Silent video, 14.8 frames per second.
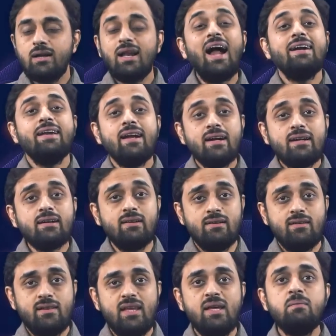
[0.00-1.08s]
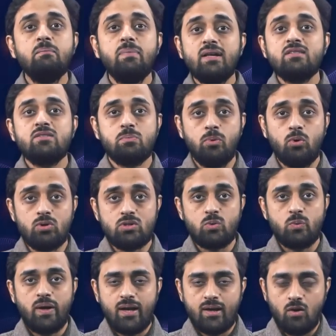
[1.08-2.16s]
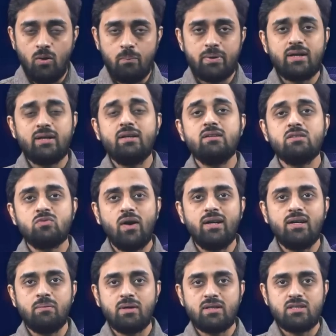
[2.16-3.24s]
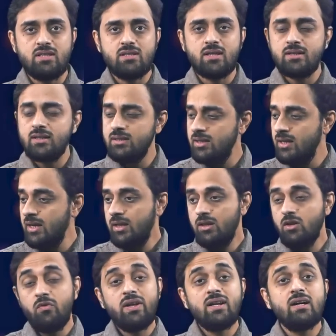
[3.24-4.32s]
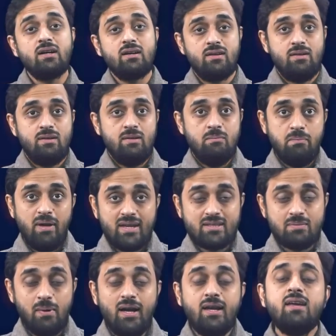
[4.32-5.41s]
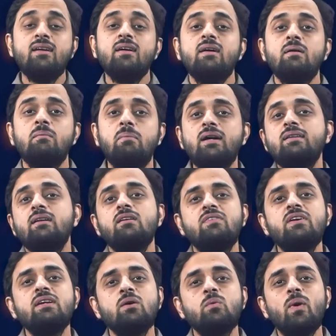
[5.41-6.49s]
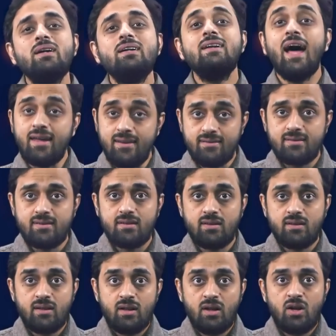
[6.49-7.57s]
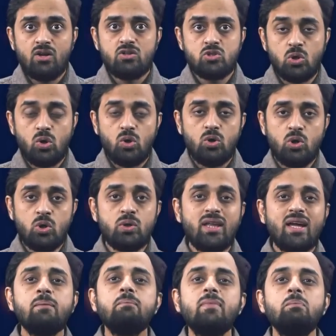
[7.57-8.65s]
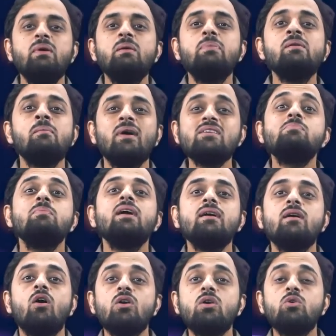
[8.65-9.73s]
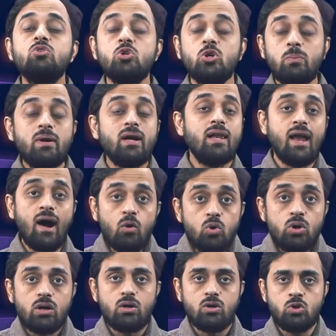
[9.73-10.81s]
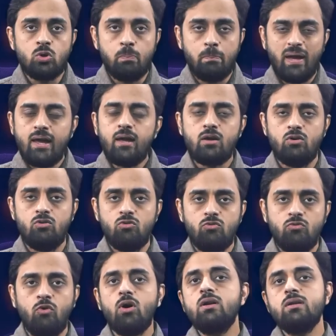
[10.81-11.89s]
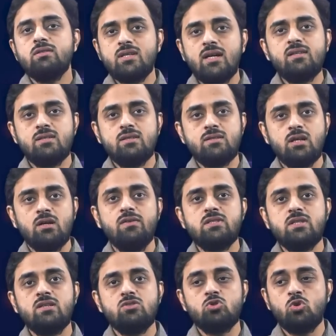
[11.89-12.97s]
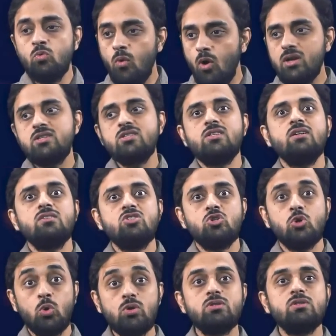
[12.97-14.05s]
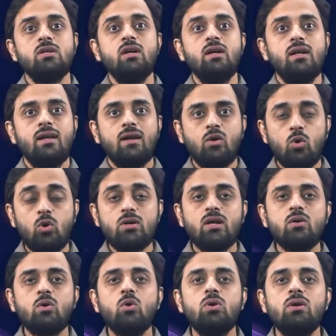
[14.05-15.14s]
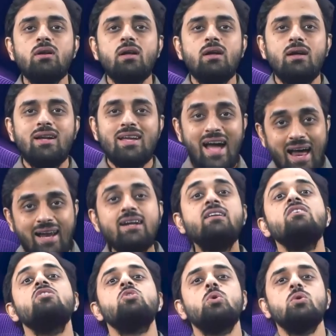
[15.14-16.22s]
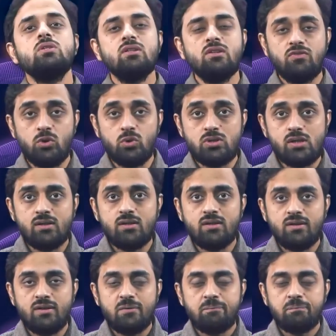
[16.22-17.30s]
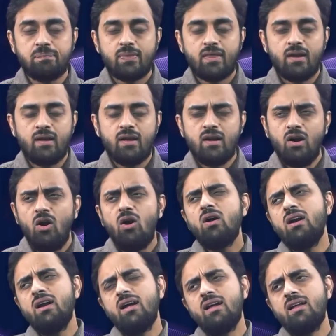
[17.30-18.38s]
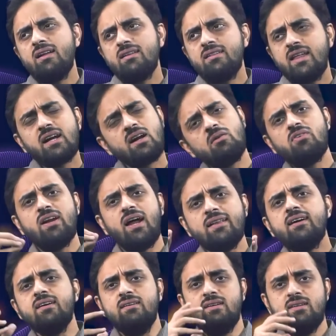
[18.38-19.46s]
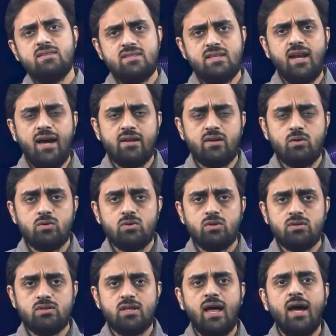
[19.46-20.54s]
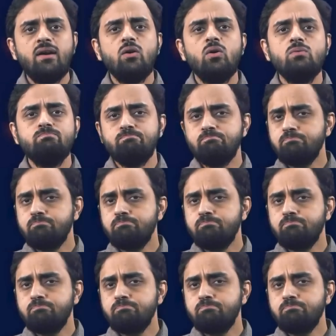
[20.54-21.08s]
gladiator theme-based sports where competitors fight amongst each other. The winner makes money, but the defeated one dies. So do you think that people must be or should be allowed to pay for such services, to watch such shows, quote unquote, reality shows in the future? Or think of another scenario, scenario,